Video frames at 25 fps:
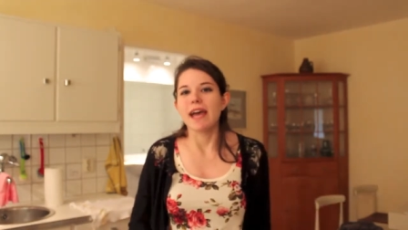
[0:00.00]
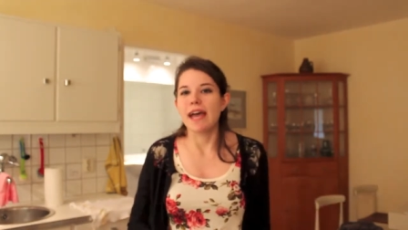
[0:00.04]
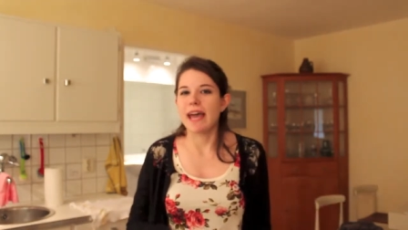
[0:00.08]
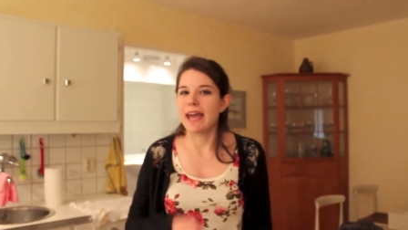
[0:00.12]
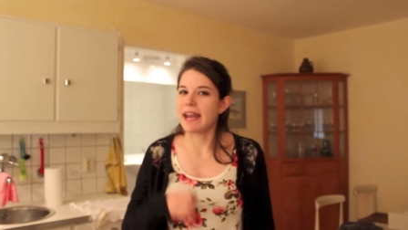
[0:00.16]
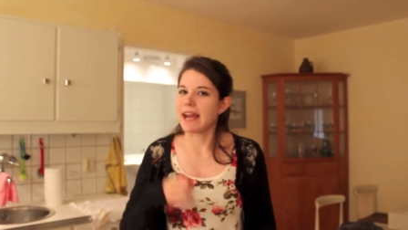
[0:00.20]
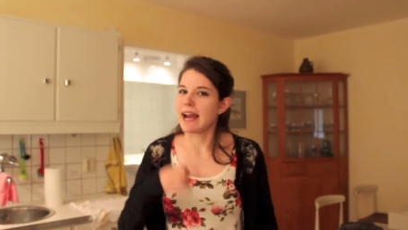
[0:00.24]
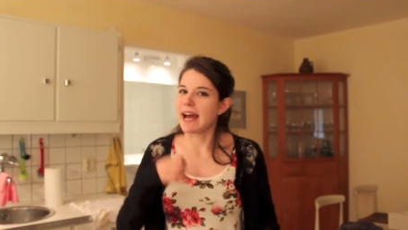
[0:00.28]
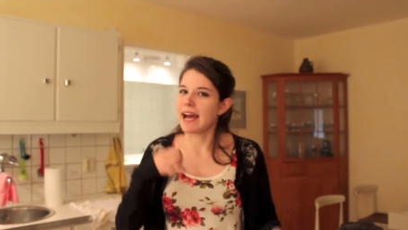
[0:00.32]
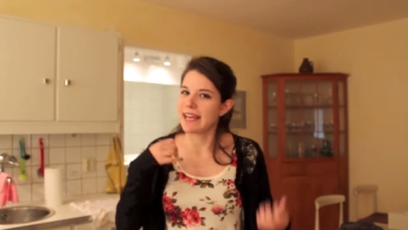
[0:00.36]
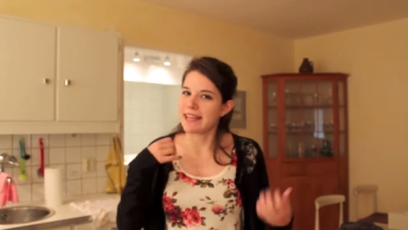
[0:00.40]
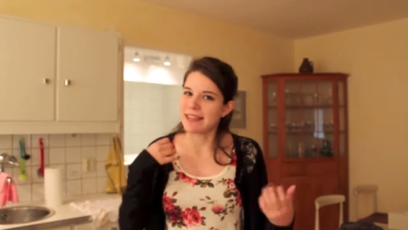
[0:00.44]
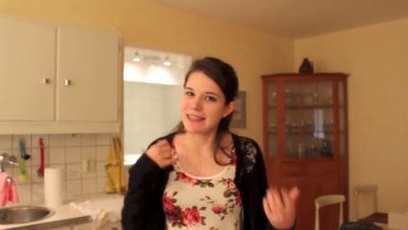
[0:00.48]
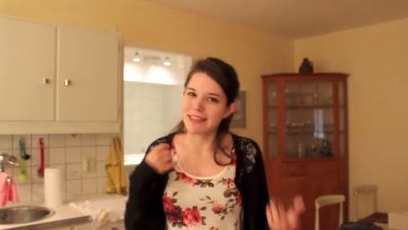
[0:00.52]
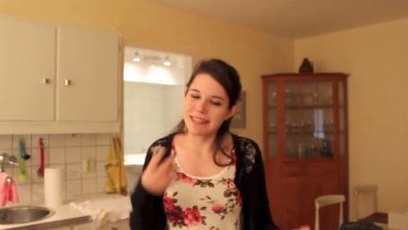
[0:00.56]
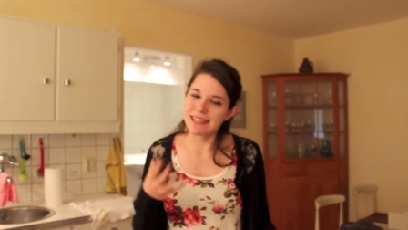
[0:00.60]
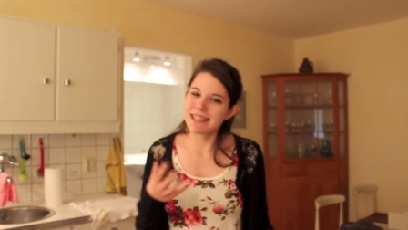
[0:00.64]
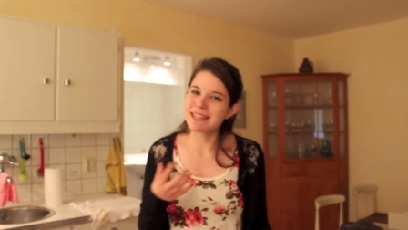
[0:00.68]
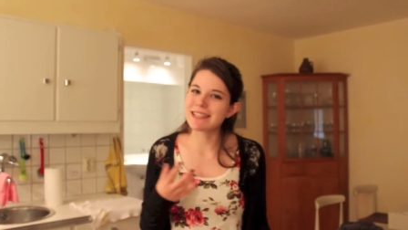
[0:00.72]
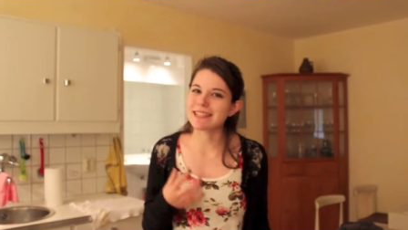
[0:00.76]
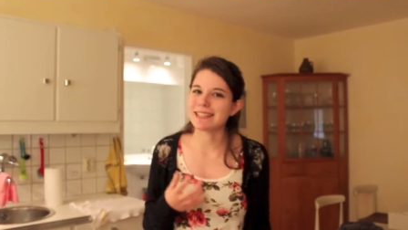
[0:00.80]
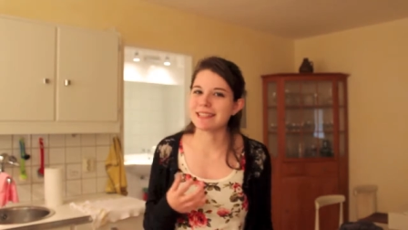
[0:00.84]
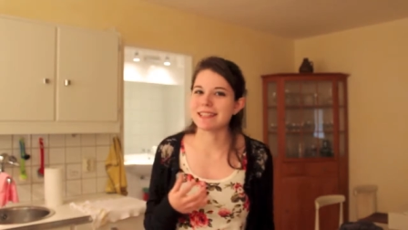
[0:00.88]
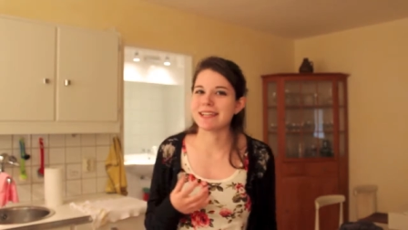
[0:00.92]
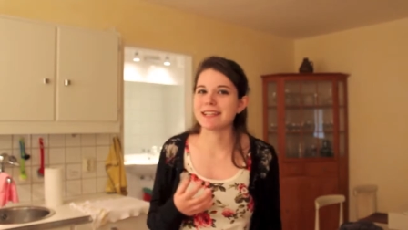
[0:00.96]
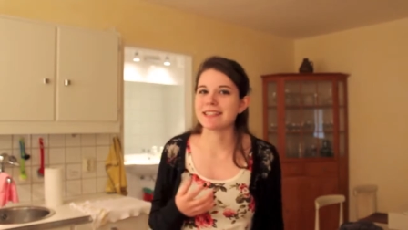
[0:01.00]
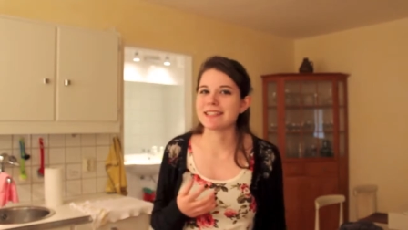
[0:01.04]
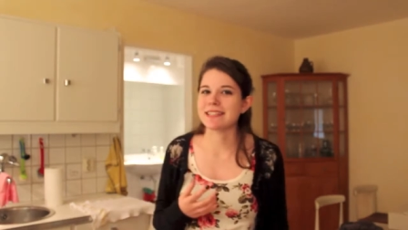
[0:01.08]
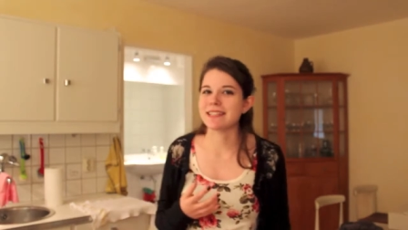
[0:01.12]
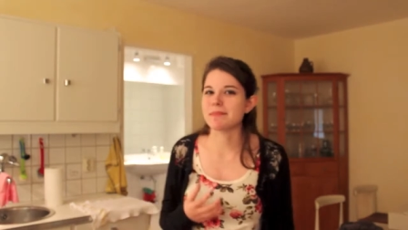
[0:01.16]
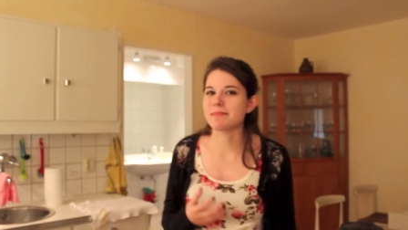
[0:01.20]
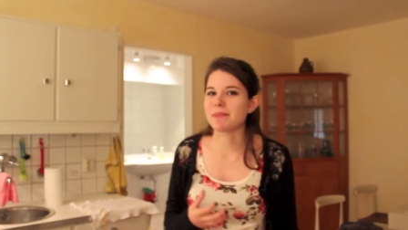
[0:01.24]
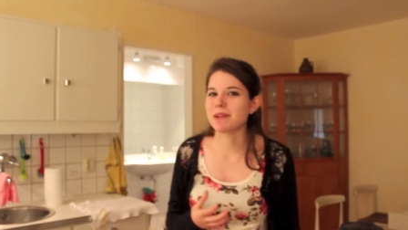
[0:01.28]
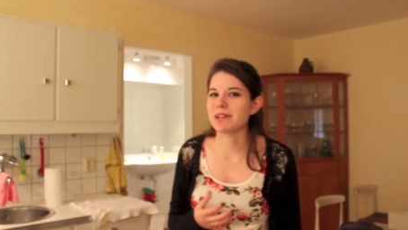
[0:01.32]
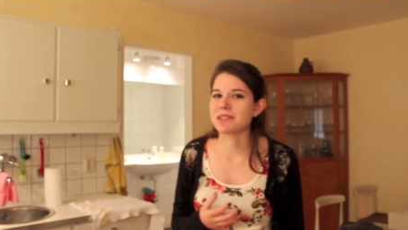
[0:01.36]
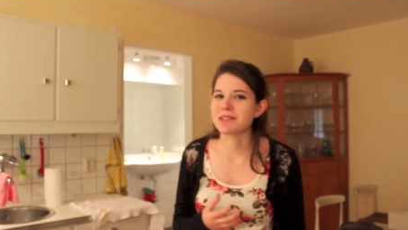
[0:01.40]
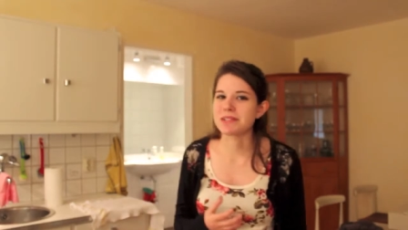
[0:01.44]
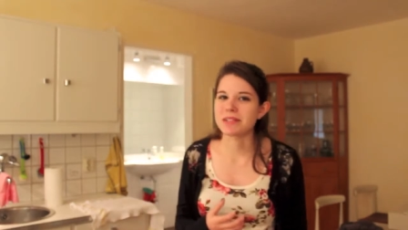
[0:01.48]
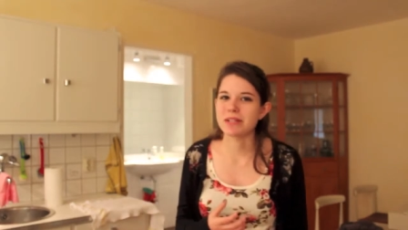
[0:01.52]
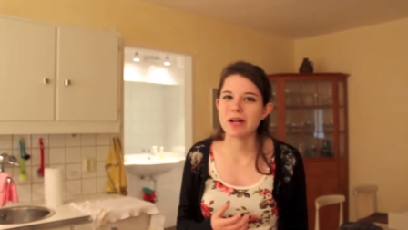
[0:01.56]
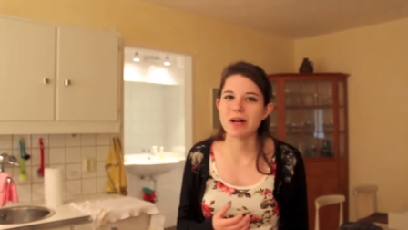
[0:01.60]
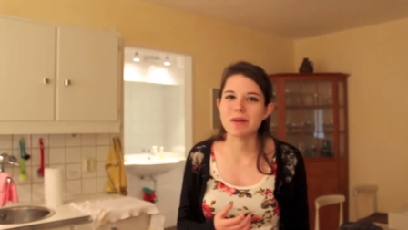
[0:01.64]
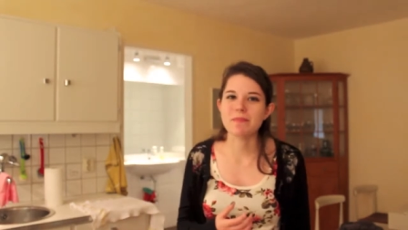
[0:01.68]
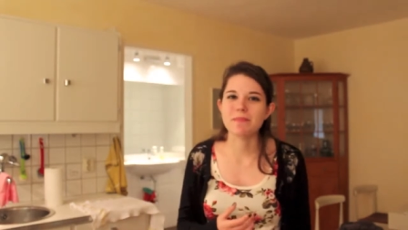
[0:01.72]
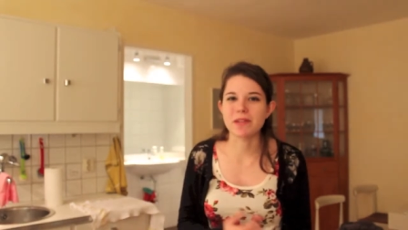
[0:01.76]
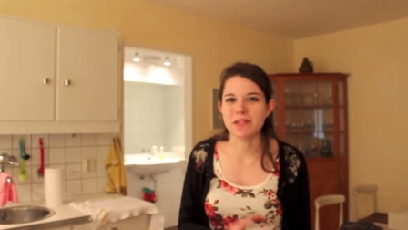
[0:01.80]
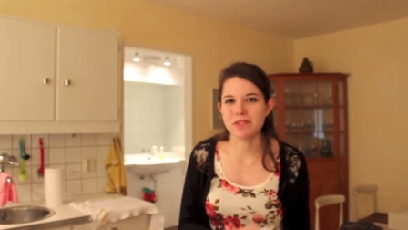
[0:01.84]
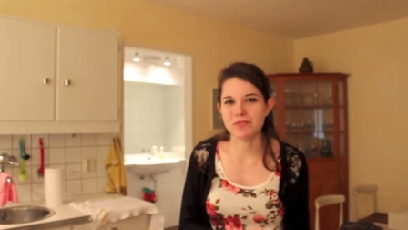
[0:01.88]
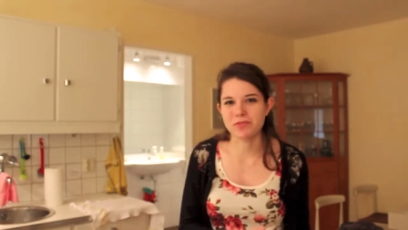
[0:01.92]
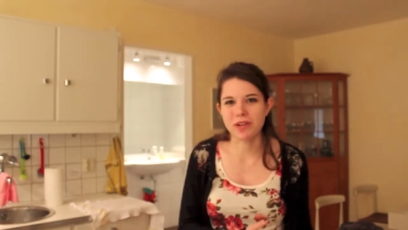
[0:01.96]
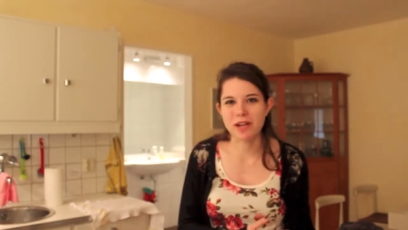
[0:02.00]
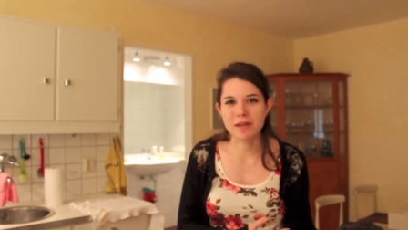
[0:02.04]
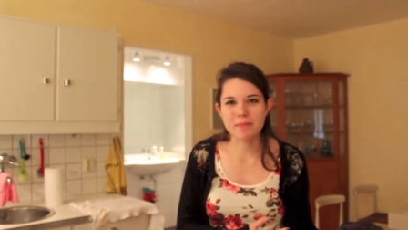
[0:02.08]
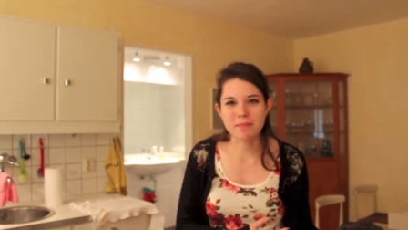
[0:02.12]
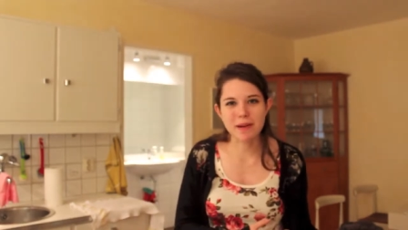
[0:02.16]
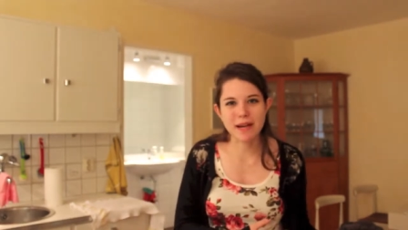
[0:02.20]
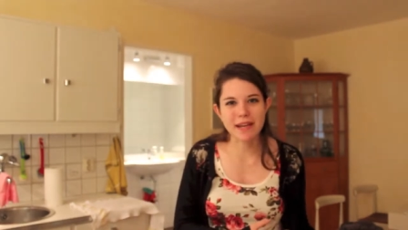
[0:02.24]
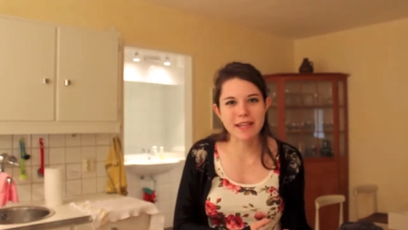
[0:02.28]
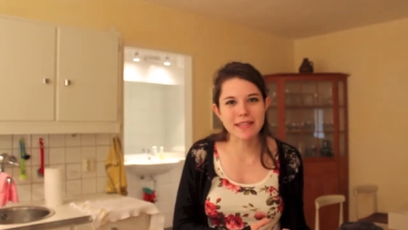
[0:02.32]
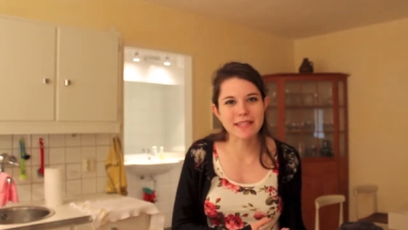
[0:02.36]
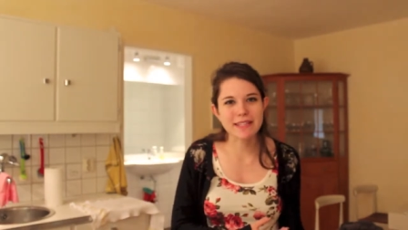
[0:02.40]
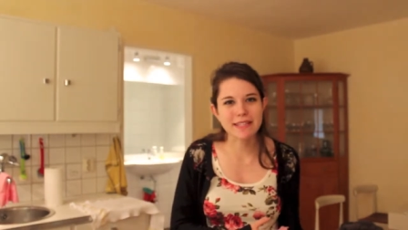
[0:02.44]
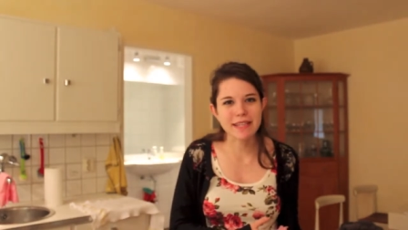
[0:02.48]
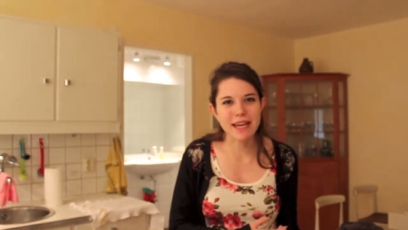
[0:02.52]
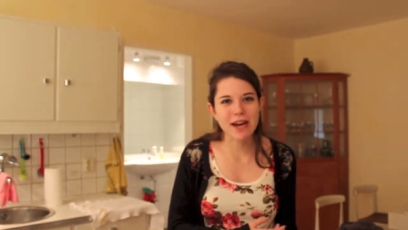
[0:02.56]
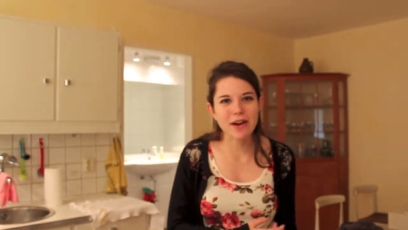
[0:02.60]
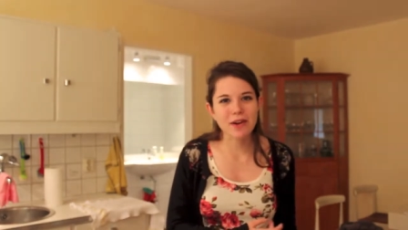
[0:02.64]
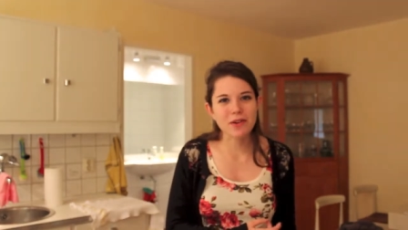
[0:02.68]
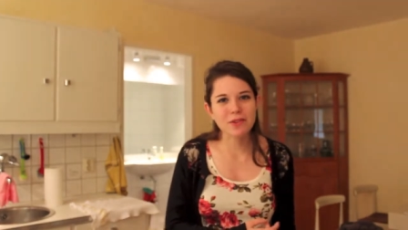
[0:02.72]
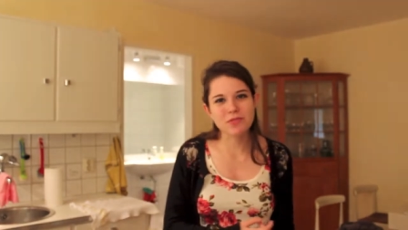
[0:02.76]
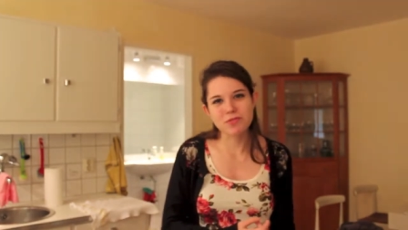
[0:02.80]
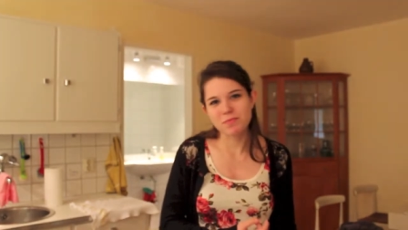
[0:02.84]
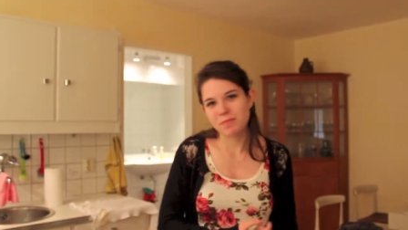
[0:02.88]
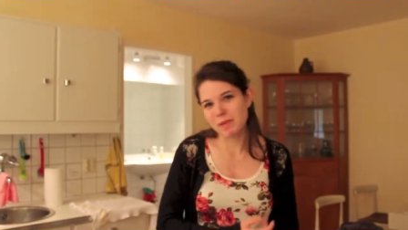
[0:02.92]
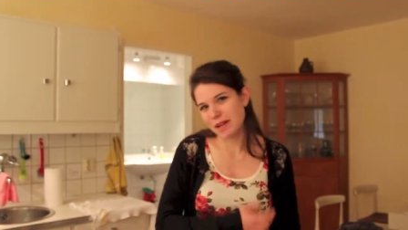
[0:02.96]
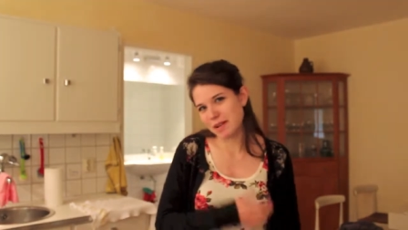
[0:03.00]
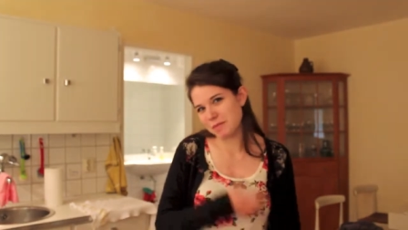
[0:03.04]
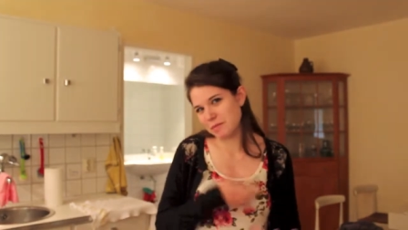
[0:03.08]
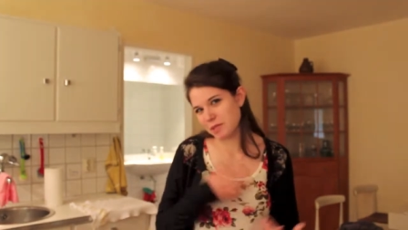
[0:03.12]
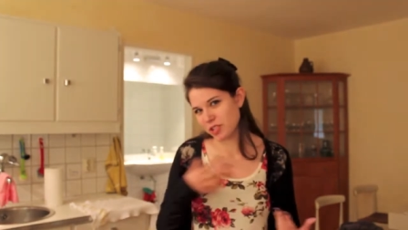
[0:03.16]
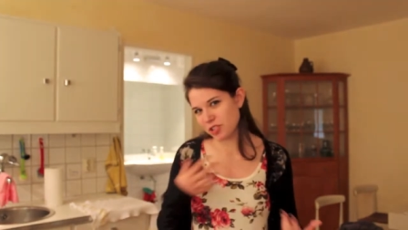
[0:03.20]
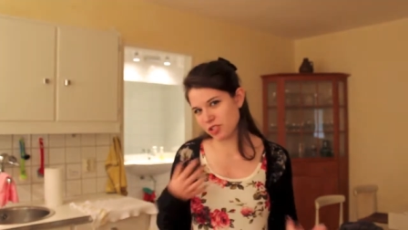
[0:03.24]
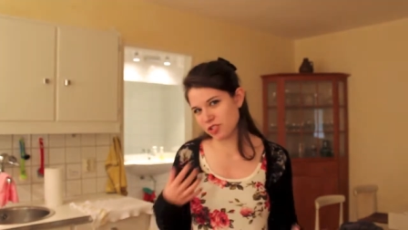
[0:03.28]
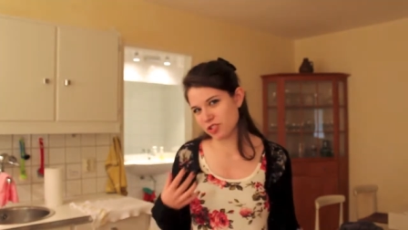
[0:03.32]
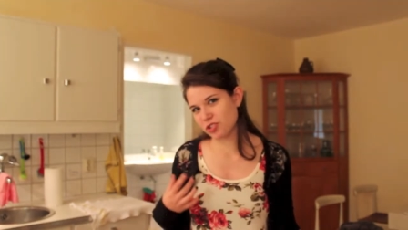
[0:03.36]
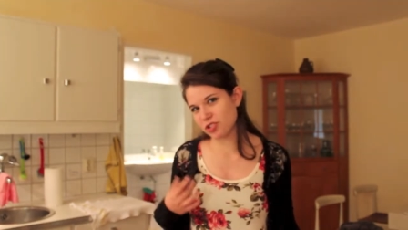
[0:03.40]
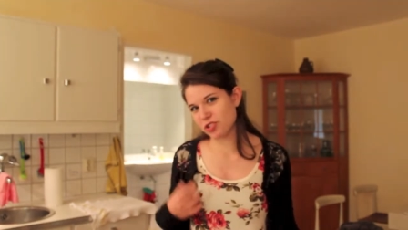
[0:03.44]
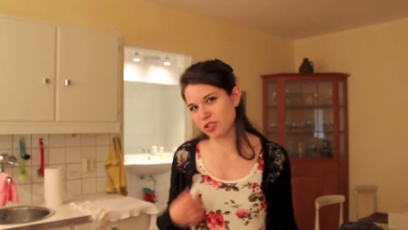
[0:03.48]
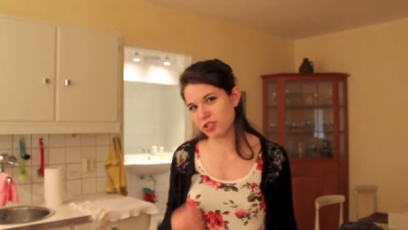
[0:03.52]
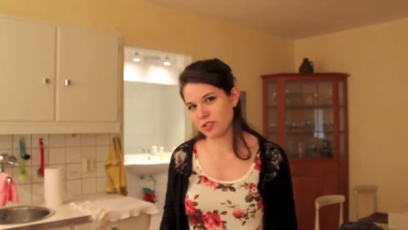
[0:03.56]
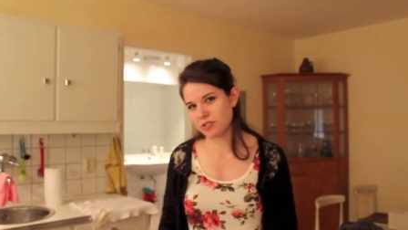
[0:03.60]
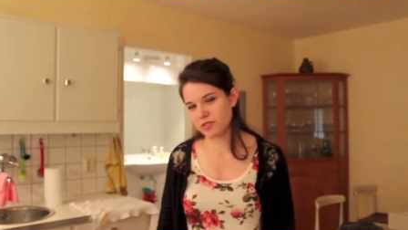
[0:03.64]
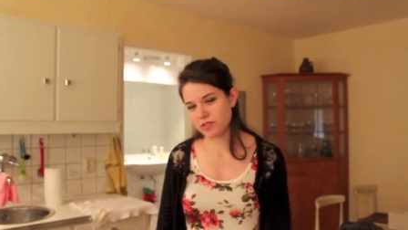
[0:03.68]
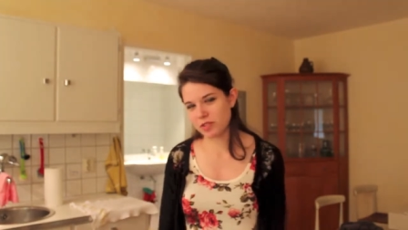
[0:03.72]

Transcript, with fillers: And I think that that's the bus stop that's right by this house, but I'm not sure.